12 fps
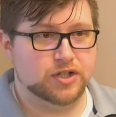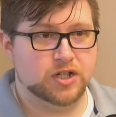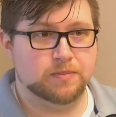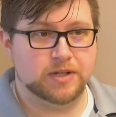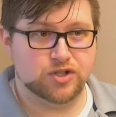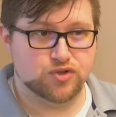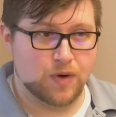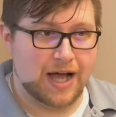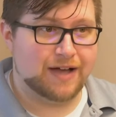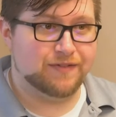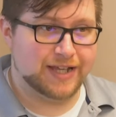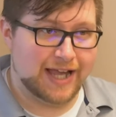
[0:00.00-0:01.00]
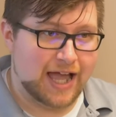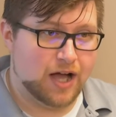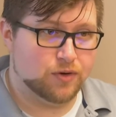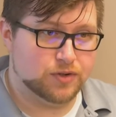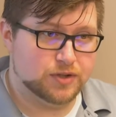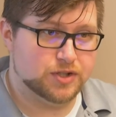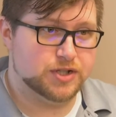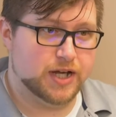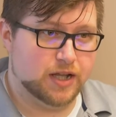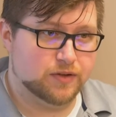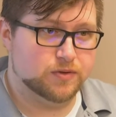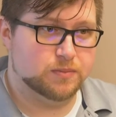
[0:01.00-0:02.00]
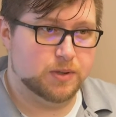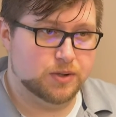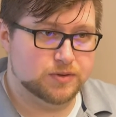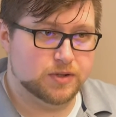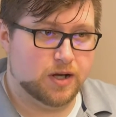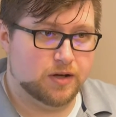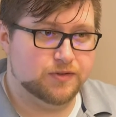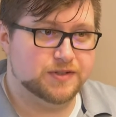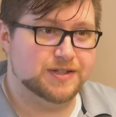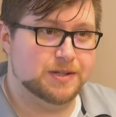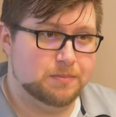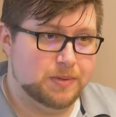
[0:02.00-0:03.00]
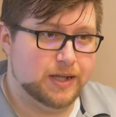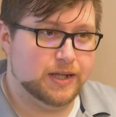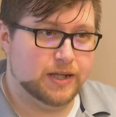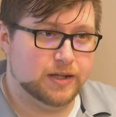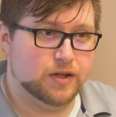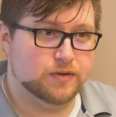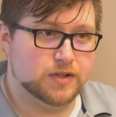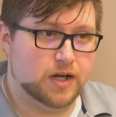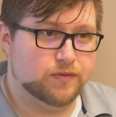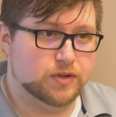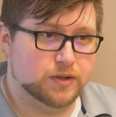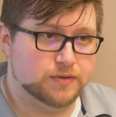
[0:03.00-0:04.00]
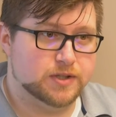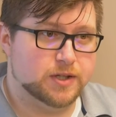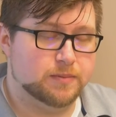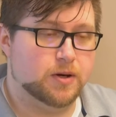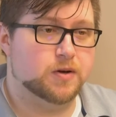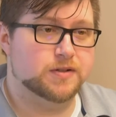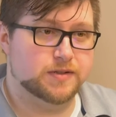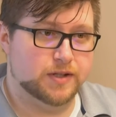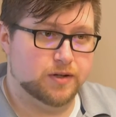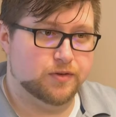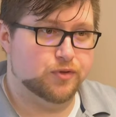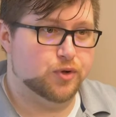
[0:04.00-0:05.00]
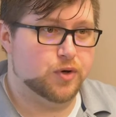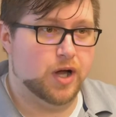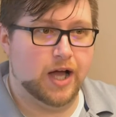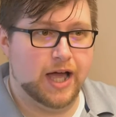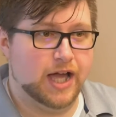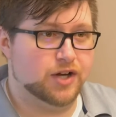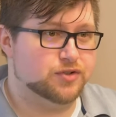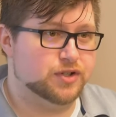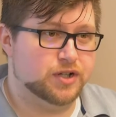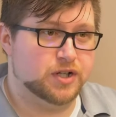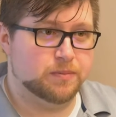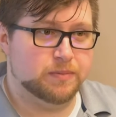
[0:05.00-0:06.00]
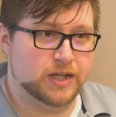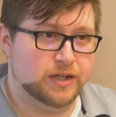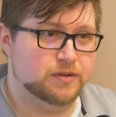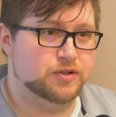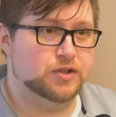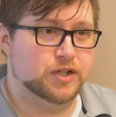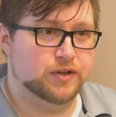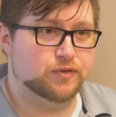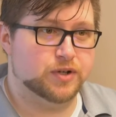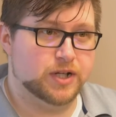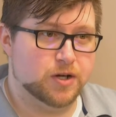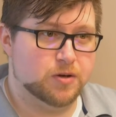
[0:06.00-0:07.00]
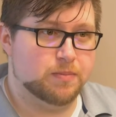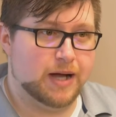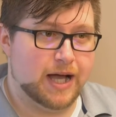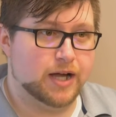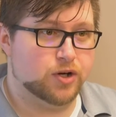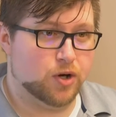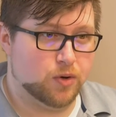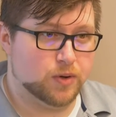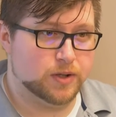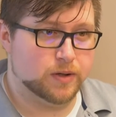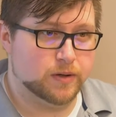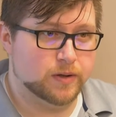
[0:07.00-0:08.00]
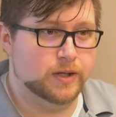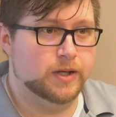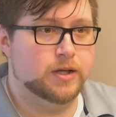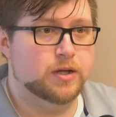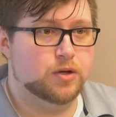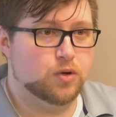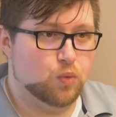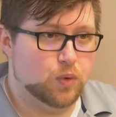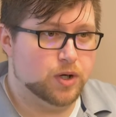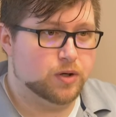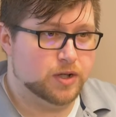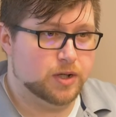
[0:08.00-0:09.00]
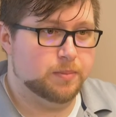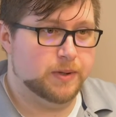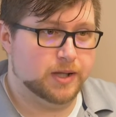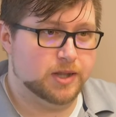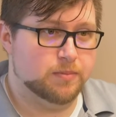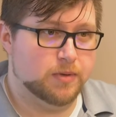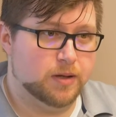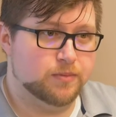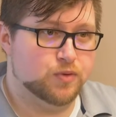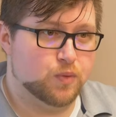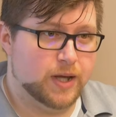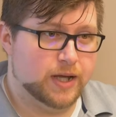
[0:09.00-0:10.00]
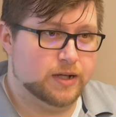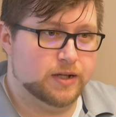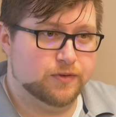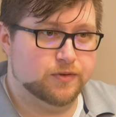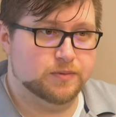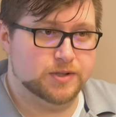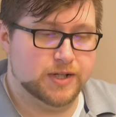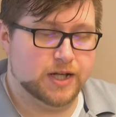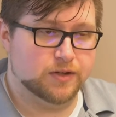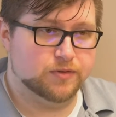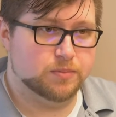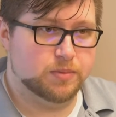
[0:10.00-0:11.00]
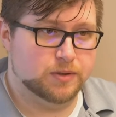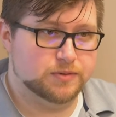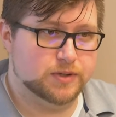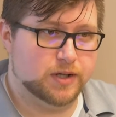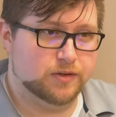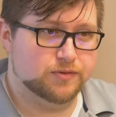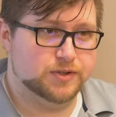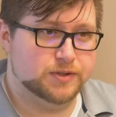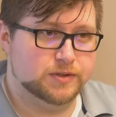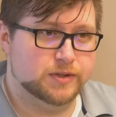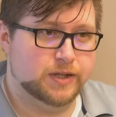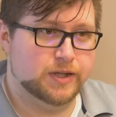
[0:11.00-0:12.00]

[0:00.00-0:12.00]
going to be driving out to the Shallowford Post Office and picking those envelopes up ourselves. They're not actually going to be delivered here by courier. We're going to pick them up directly from the Shallowford Post Office.